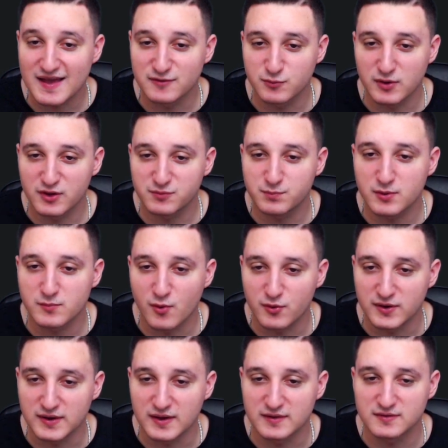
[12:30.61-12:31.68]
as well as
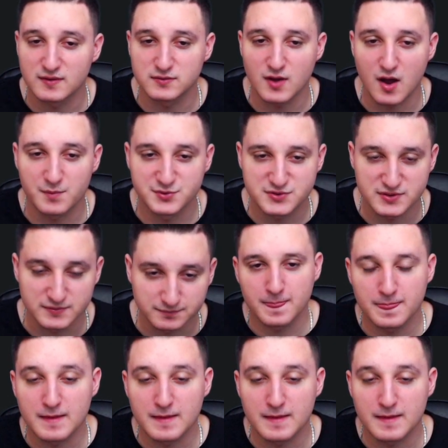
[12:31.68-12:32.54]
promoting its adoption.